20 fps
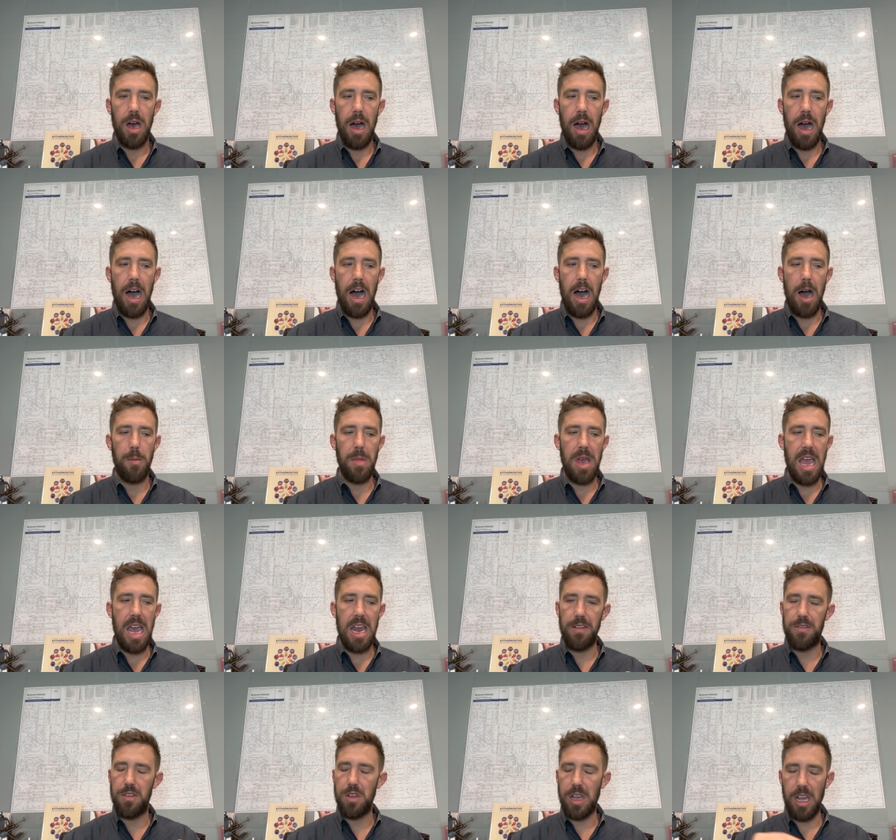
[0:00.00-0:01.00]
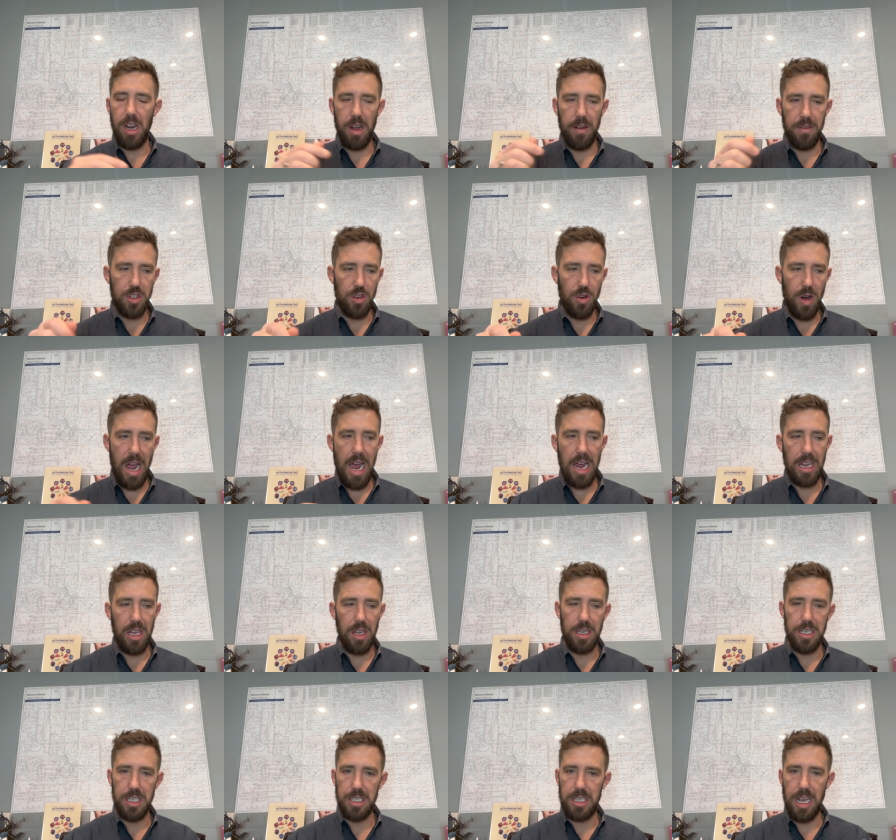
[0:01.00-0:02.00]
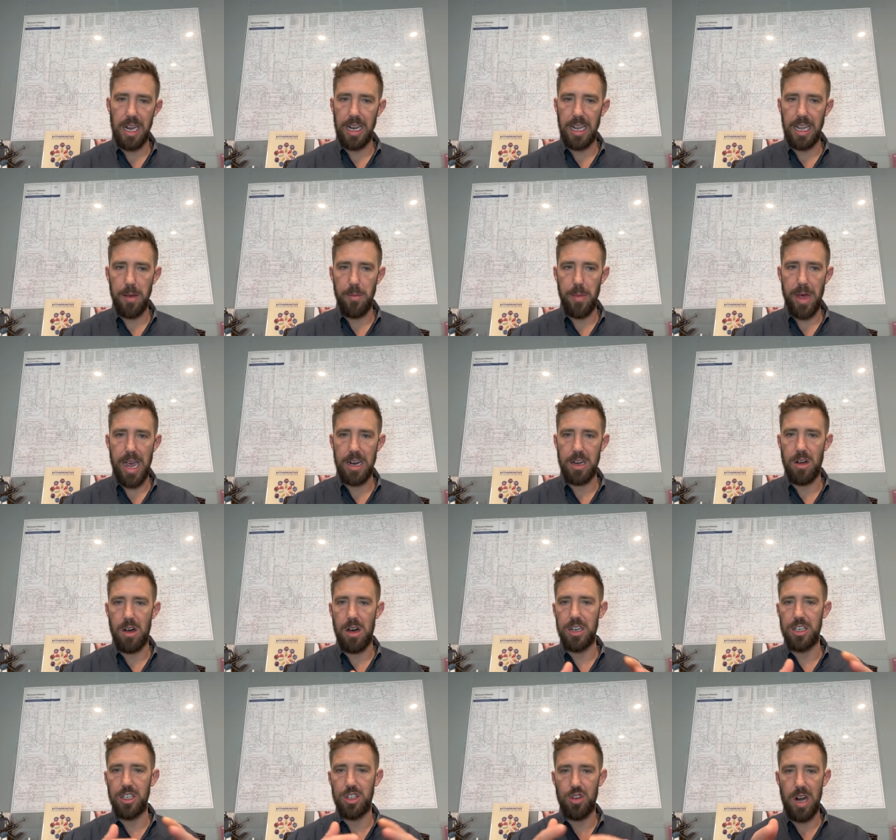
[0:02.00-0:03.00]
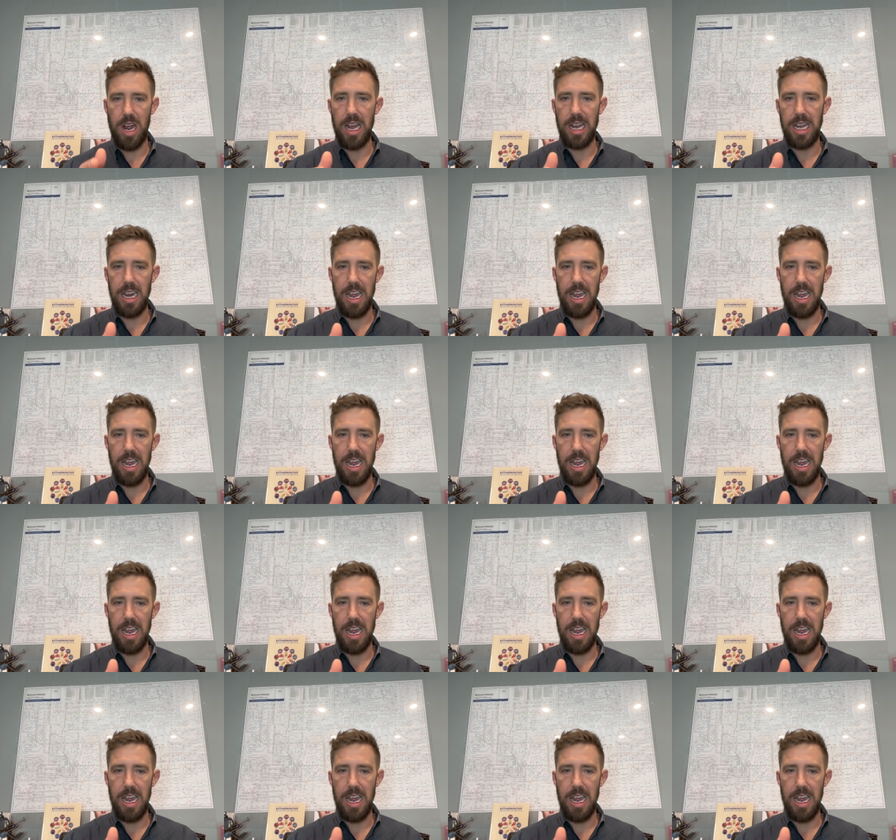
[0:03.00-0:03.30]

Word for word: Um, and if you get off track, you just got to get back on track,